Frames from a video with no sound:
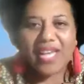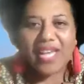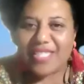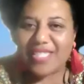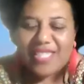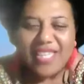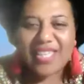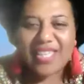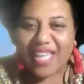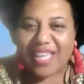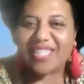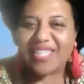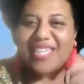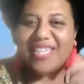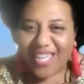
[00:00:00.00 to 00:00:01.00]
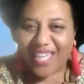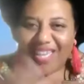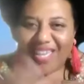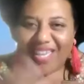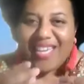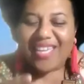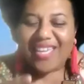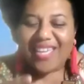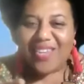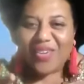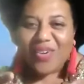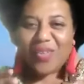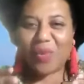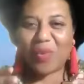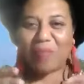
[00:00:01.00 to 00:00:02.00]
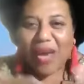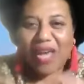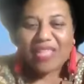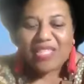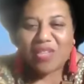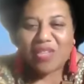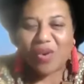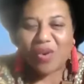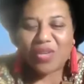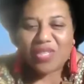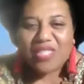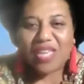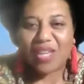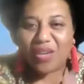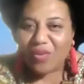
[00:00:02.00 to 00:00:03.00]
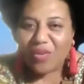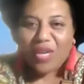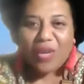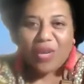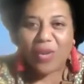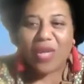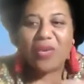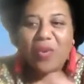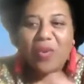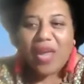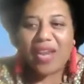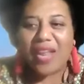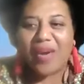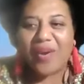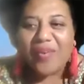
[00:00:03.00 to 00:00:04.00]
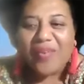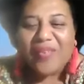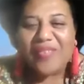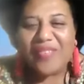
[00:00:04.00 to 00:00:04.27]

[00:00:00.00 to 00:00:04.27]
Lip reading: accident that you know, your paths crossed, and look at where you are now.